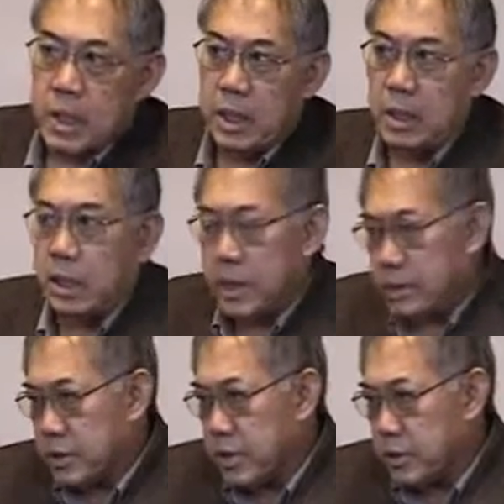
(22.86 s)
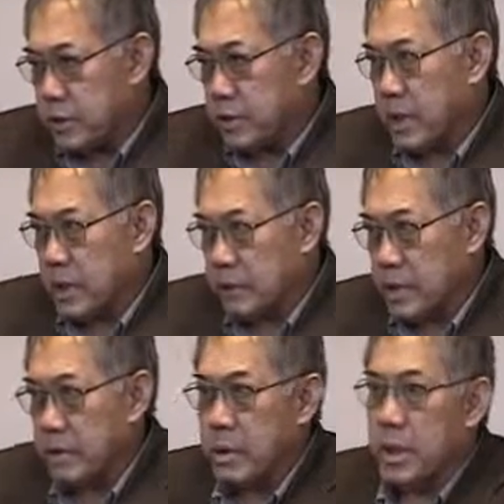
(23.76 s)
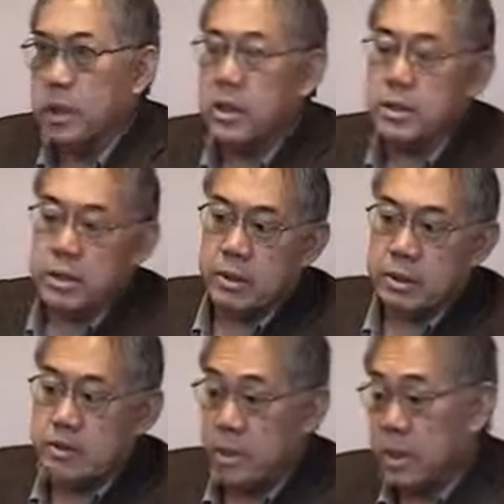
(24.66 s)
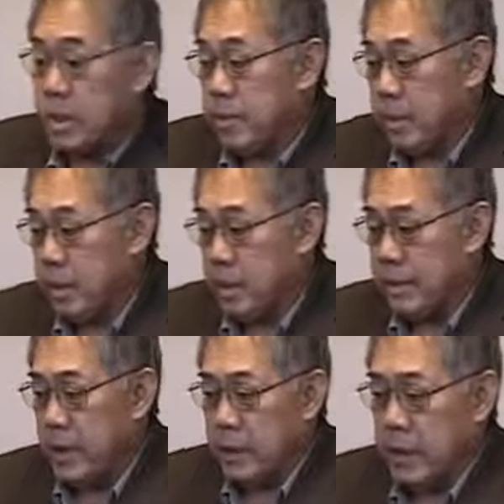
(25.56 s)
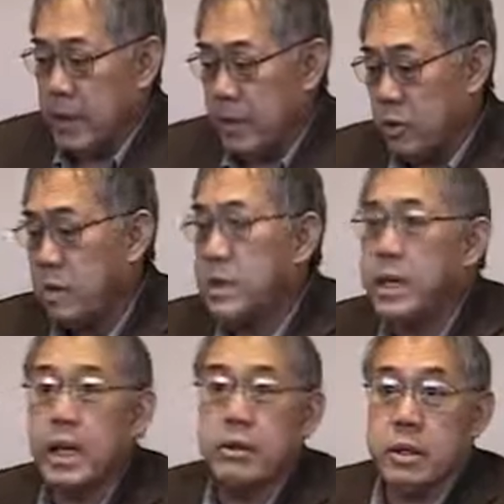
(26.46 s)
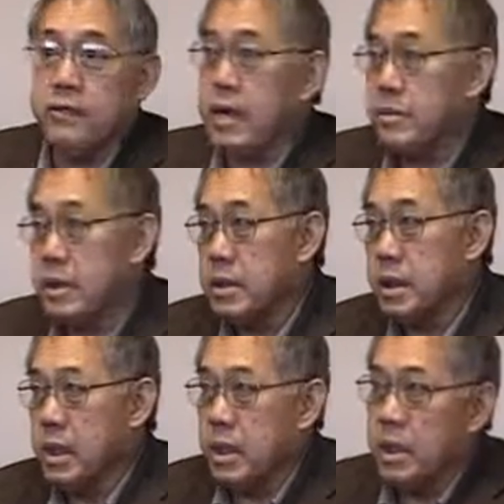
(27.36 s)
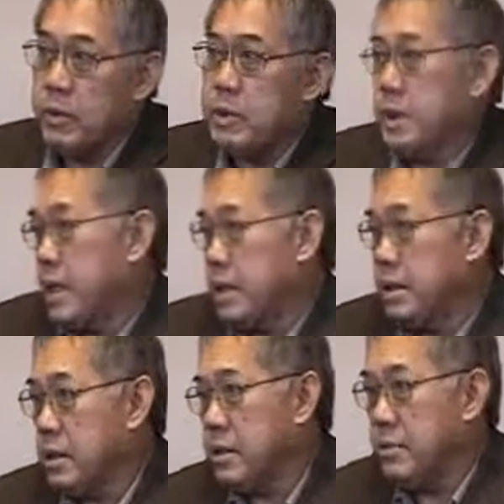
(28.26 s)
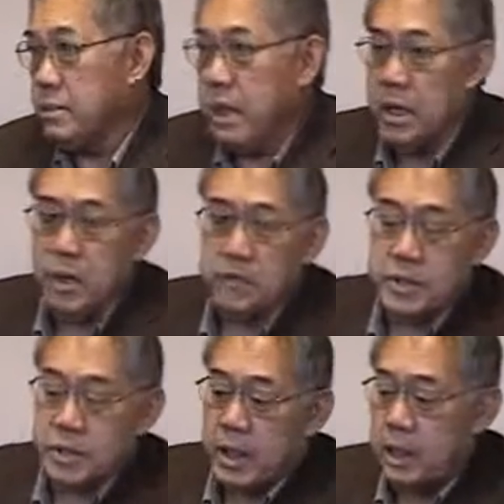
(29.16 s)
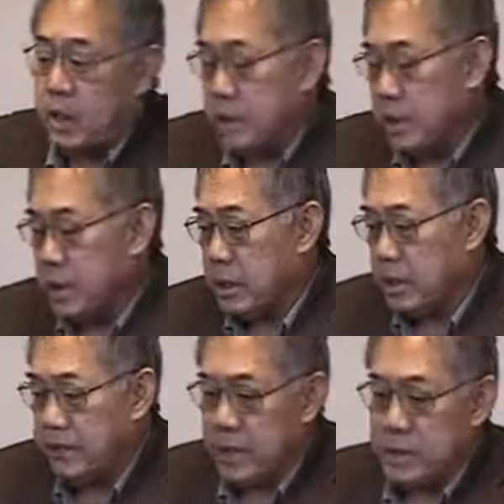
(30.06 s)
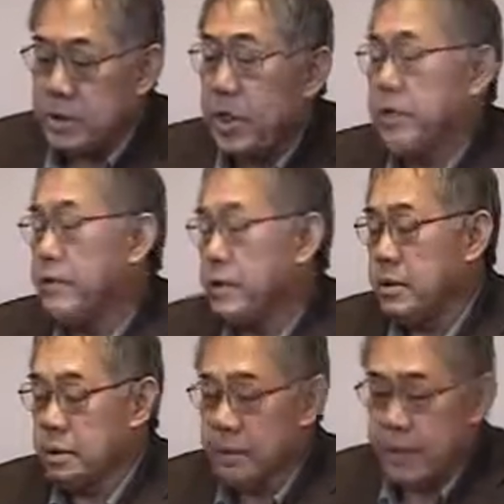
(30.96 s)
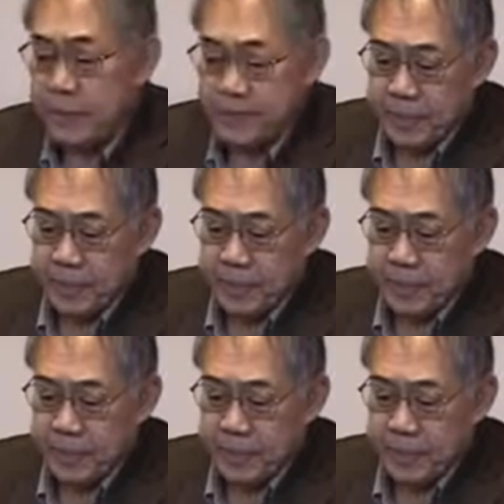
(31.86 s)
and to see what's right and what's wrong. Also, I was brought up in a very Roman Catholic family, and I went to catechism every Saturday. We did our novenas every Tuesday.